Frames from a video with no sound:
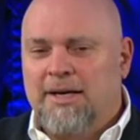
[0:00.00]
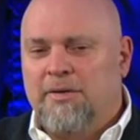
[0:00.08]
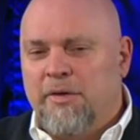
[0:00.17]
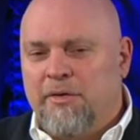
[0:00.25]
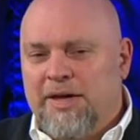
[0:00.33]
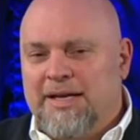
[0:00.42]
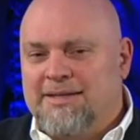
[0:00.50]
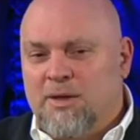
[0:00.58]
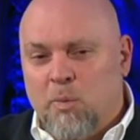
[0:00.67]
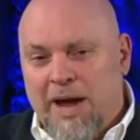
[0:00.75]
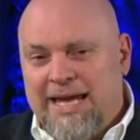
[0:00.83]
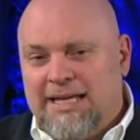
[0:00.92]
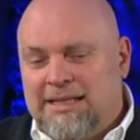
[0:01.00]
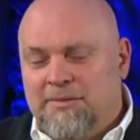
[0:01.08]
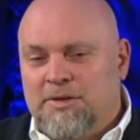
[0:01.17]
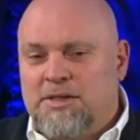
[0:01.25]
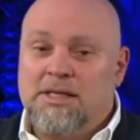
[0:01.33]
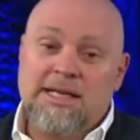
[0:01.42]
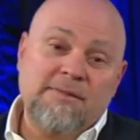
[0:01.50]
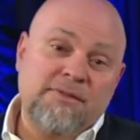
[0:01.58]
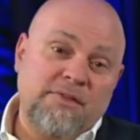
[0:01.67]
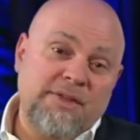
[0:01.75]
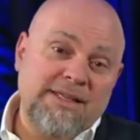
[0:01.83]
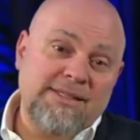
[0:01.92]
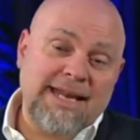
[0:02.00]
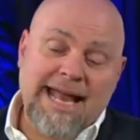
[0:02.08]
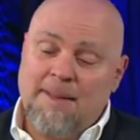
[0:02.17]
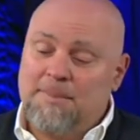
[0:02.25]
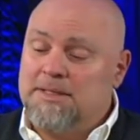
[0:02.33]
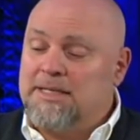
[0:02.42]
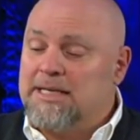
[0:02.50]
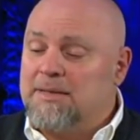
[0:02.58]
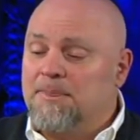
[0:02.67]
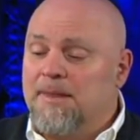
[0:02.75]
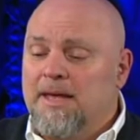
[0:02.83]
the things, the way he lived his life, the things that happened to him,